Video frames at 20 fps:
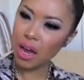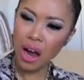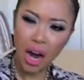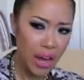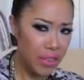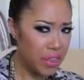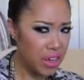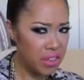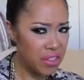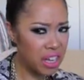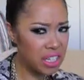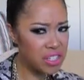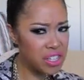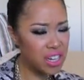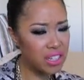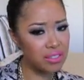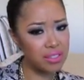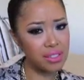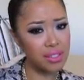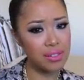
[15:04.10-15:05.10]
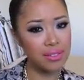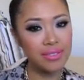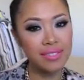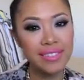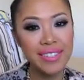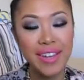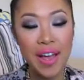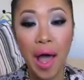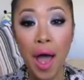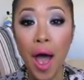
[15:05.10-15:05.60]
I think that's it.
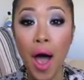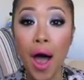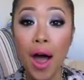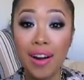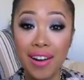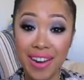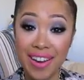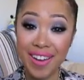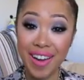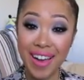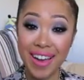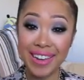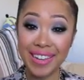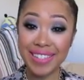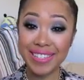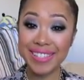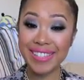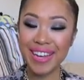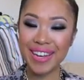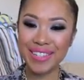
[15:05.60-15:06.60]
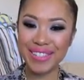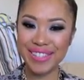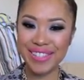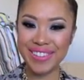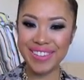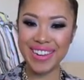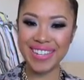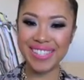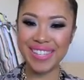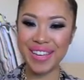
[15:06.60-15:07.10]
Alright guys, I'll see
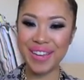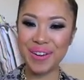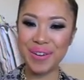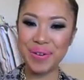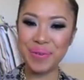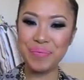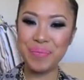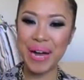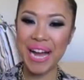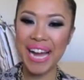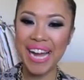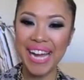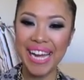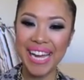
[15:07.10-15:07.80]
you guys later. Bye!